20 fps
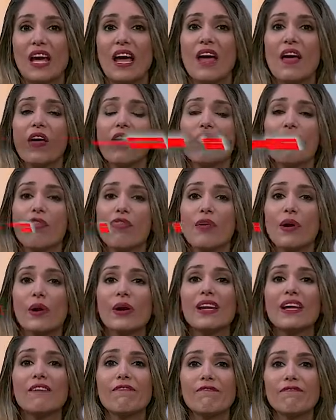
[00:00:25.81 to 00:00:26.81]

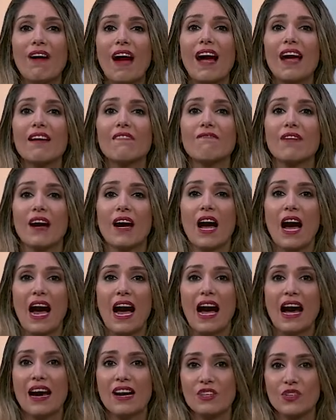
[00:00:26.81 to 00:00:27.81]

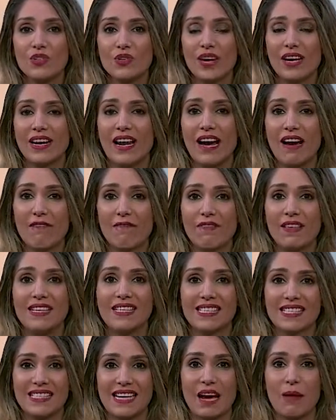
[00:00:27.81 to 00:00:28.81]
3,500 of this
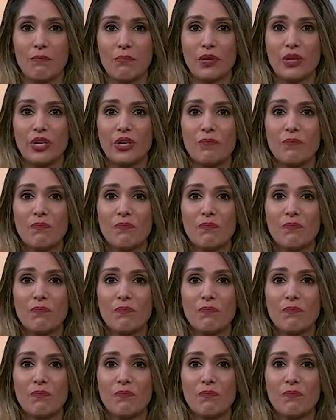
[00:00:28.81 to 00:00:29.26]
number